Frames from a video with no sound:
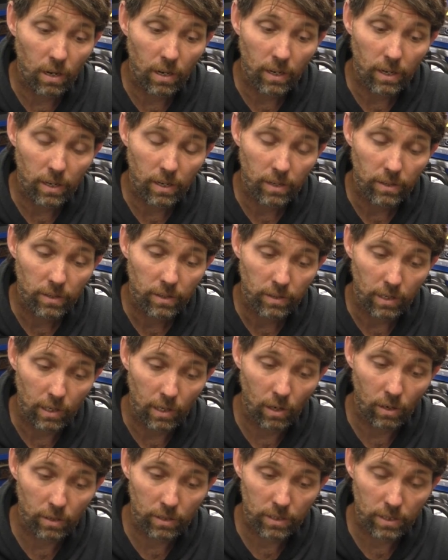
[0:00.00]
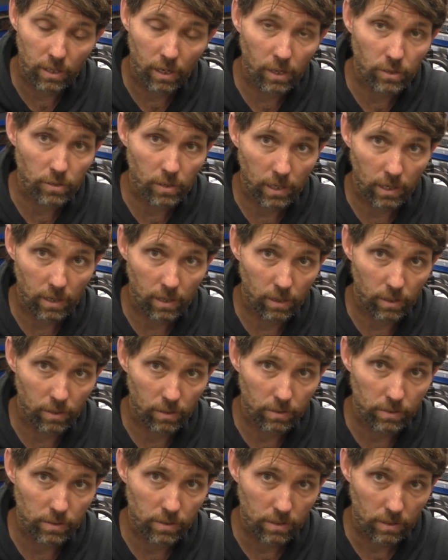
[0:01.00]
collar that locks the hydraulic
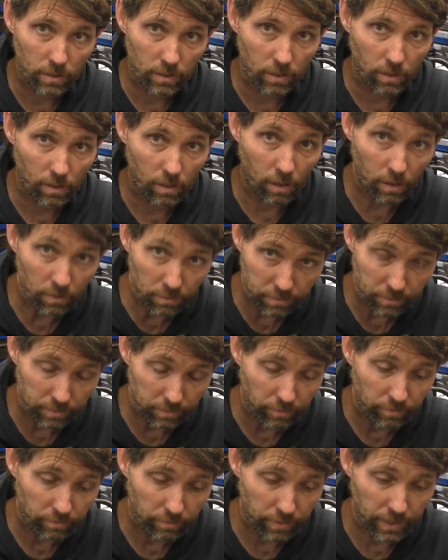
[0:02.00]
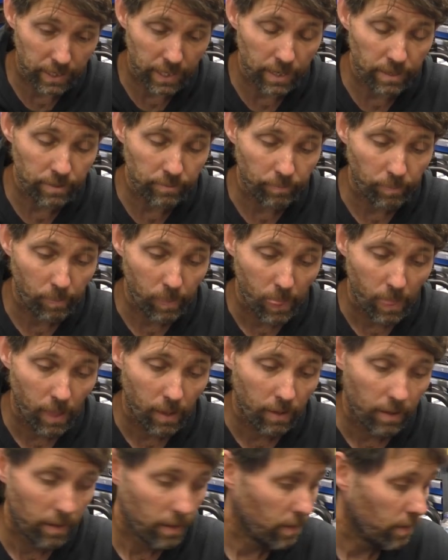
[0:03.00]
hose off for now.
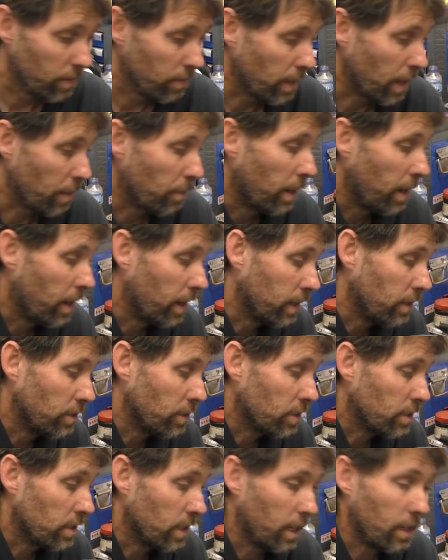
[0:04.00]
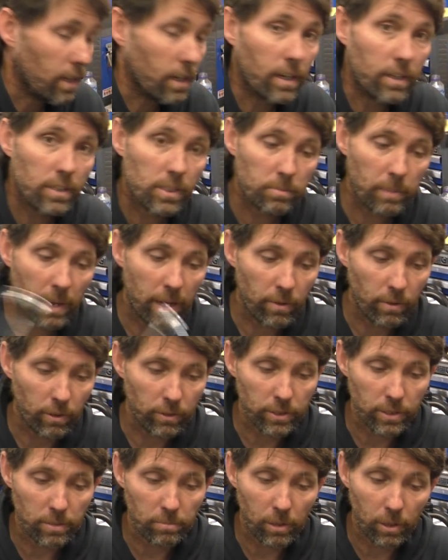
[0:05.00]
That way I can just get a spanner
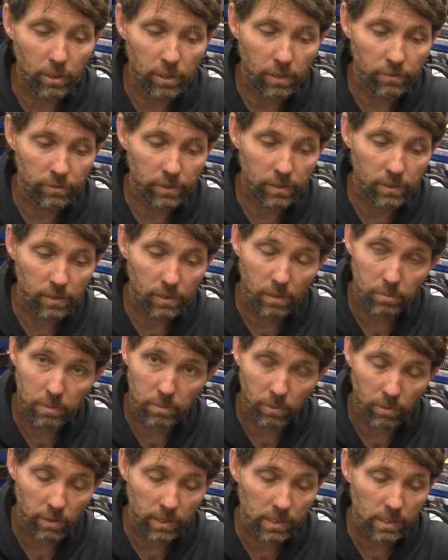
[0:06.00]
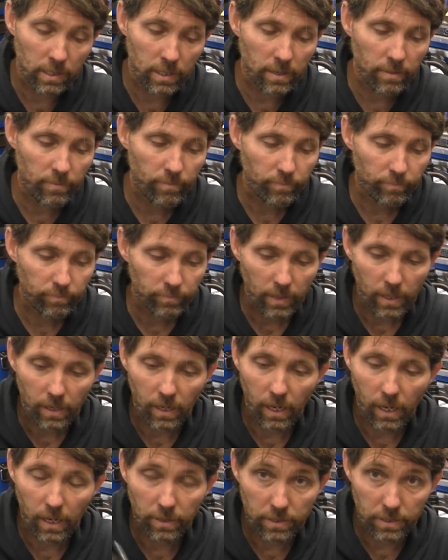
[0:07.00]
onto the body of it a bit more easily.
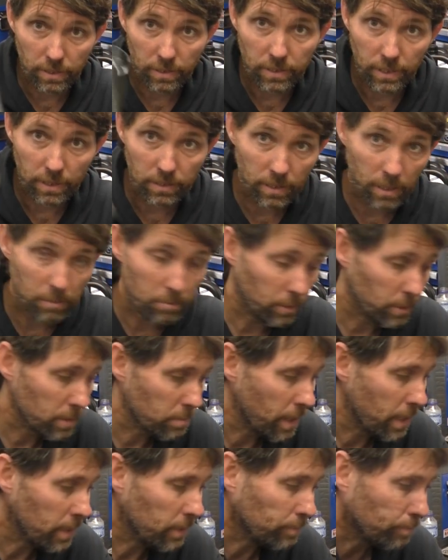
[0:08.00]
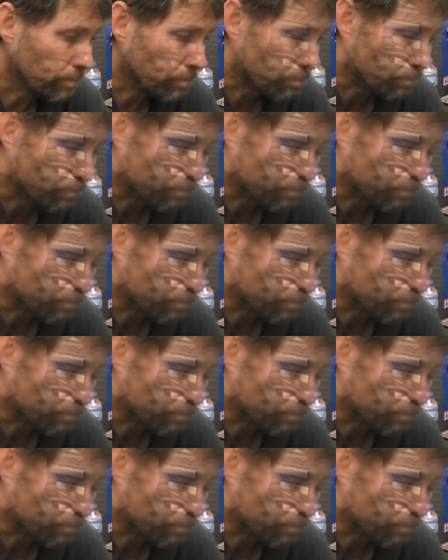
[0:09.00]
Uh, this is a sixteen millimeter spanner.